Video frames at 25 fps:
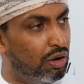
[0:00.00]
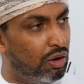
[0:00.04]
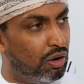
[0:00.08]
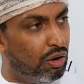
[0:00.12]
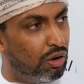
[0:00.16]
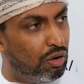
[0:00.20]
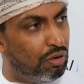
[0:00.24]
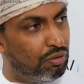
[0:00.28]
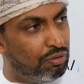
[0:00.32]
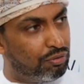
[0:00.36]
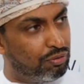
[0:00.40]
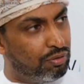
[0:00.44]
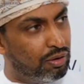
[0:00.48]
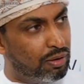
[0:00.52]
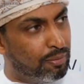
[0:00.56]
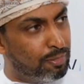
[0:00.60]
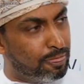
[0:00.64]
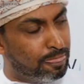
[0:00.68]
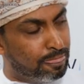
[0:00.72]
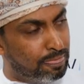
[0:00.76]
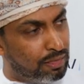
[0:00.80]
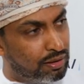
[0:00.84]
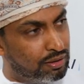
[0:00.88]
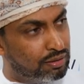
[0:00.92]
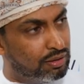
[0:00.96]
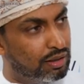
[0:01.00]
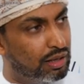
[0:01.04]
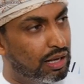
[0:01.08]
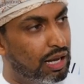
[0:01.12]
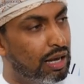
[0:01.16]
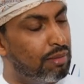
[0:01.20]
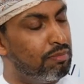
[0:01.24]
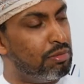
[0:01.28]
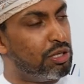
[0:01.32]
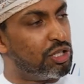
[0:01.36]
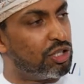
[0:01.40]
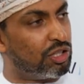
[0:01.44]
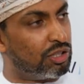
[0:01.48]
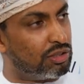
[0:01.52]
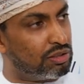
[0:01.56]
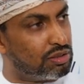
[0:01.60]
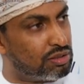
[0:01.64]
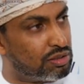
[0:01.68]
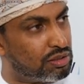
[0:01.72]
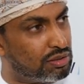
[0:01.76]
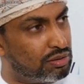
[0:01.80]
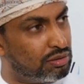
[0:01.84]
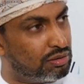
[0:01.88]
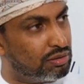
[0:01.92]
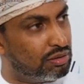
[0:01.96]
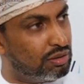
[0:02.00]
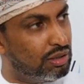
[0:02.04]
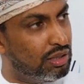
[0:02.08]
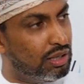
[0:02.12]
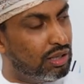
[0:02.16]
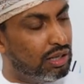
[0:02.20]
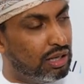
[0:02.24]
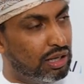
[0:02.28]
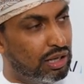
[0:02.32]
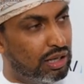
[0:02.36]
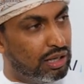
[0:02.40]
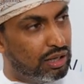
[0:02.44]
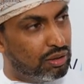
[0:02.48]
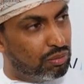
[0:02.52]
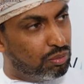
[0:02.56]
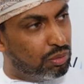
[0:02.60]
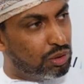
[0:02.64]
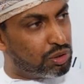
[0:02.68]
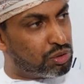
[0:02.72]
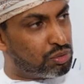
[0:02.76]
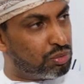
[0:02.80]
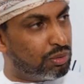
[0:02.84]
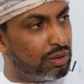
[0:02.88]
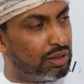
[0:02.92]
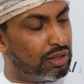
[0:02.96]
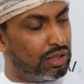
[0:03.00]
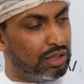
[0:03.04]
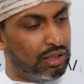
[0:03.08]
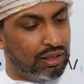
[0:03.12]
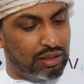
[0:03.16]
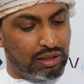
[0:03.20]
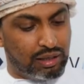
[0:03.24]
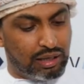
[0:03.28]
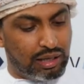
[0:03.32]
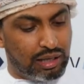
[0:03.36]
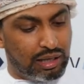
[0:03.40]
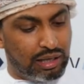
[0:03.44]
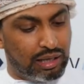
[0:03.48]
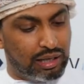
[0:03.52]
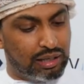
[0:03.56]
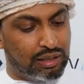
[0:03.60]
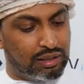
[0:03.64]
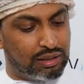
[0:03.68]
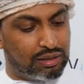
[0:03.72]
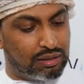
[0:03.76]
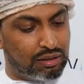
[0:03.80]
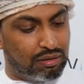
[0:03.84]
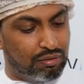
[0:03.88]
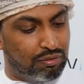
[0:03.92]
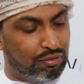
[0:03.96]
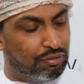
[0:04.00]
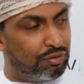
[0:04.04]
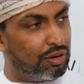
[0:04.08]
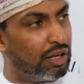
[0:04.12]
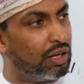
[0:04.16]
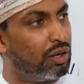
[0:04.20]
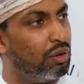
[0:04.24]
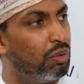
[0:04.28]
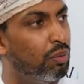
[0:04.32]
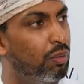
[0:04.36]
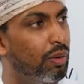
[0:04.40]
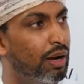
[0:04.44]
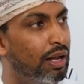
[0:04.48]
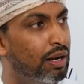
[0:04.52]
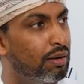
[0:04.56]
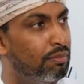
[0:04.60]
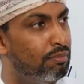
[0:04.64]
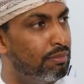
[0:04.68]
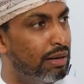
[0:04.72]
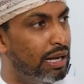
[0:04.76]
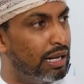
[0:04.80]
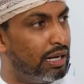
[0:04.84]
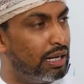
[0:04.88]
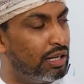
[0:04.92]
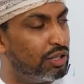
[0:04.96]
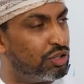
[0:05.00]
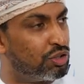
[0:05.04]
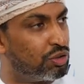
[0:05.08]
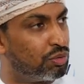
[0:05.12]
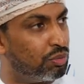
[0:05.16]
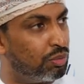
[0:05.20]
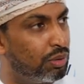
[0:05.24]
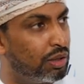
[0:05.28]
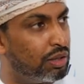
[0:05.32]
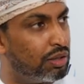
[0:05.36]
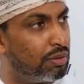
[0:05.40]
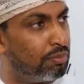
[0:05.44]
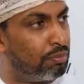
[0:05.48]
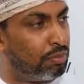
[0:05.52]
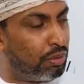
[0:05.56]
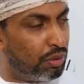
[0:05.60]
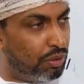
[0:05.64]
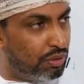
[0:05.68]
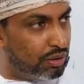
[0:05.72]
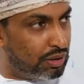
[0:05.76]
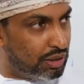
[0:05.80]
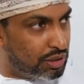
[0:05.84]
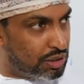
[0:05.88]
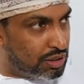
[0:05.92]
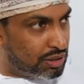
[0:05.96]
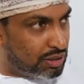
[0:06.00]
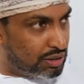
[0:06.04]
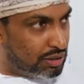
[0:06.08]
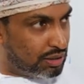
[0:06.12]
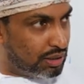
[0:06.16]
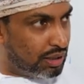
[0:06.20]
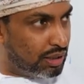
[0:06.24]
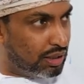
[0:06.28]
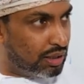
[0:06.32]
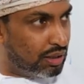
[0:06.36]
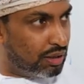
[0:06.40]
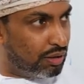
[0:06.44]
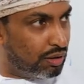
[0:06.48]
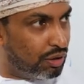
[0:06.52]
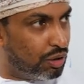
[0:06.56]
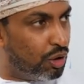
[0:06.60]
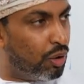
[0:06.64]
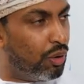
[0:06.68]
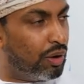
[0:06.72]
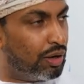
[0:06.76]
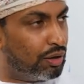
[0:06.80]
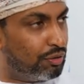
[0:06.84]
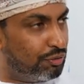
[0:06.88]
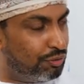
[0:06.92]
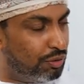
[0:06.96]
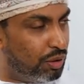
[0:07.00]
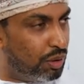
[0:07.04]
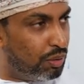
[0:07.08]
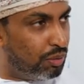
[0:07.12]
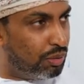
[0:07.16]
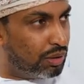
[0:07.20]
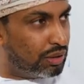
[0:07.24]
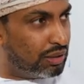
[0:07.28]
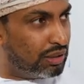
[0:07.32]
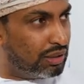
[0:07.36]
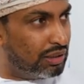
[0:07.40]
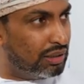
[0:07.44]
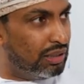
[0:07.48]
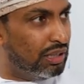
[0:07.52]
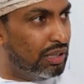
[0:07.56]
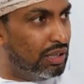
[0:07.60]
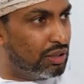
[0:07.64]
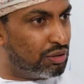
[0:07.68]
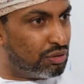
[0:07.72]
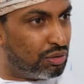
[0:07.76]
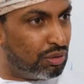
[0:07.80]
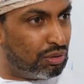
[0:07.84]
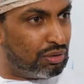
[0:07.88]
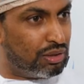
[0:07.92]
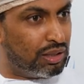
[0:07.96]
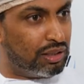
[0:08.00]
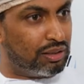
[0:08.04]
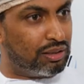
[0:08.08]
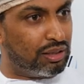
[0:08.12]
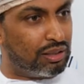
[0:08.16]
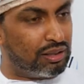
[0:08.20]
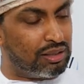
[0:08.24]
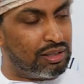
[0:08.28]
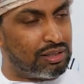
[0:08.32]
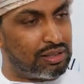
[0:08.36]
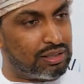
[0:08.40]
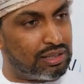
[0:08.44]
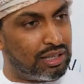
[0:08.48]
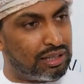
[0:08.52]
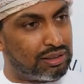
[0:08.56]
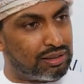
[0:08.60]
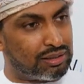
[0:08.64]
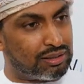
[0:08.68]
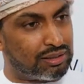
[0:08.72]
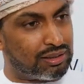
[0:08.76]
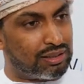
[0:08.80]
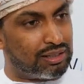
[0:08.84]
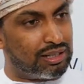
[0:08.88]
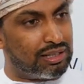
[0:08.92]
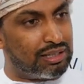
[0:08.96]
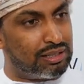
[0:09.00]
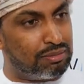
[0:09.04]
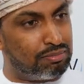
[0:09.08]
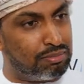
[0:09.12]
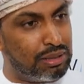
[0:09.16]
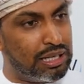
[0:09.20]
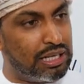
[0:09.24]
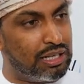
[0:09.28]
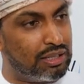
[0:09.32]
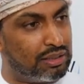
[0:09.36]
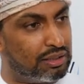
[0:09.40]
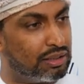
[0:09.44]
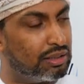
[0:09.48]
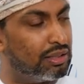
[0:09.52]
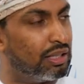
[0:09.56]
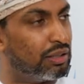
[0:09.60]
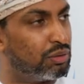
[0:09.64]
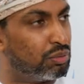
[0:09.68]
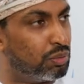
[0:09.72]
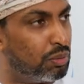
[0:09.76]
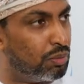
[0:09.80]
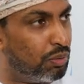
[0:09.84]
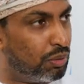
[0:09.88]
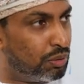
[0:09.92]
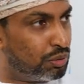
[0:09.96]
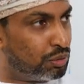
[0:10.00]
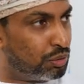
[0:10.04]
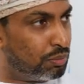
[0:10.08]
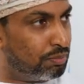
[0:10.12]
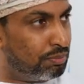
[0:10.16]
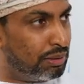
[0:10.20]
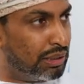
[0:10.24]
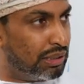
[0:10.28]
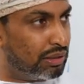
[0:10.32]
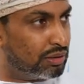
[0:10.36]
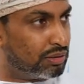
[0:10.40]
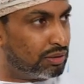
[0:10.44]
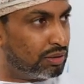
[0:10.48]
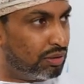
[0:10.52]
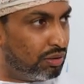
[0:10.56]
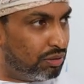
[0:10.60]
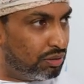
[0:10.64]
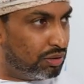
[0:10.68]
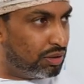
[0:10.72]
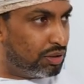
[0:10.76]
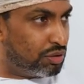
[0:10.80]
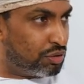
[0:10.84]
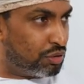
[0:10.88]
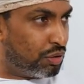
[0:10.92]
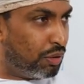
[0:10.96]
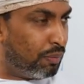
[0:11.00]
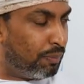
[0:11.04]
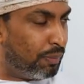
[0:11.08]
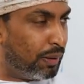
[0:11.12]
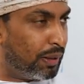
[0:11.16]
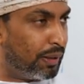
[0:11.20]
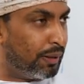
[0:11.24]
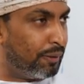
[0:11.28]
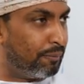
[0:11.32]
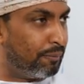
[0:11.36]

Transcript: of the emissions and what's within, and very well managed with the progress going forward. So there is that credibility that we want to build on this topic.